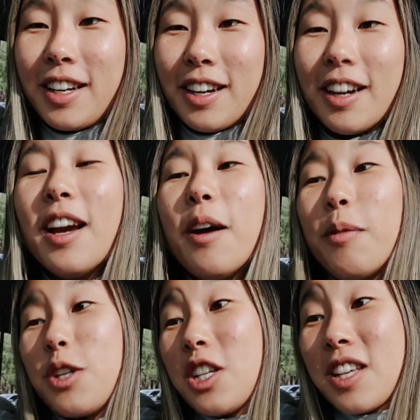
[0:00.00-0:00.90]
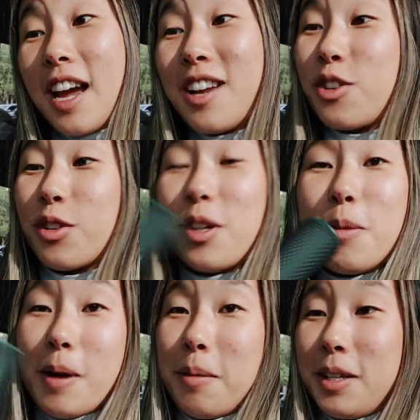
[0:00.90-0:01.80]
in here, which is kind of true. You
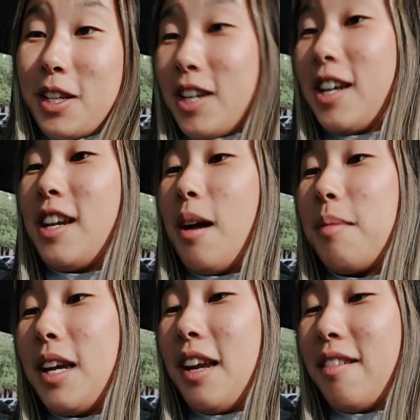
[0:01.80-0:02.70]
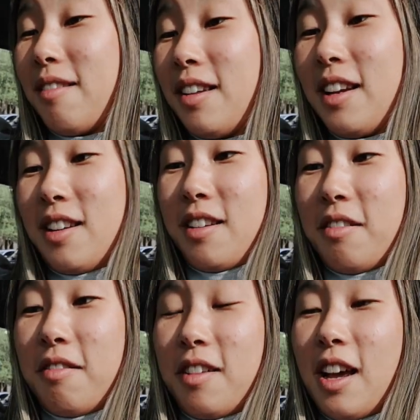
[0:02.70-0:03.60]
probably could. I mean,
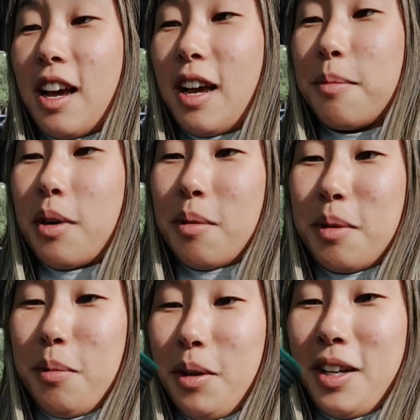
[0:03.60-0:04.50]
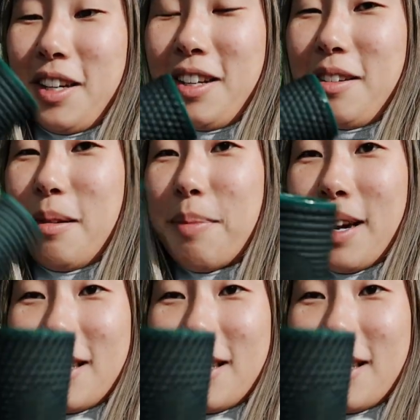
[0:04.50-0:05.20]
I probably wouldn't, but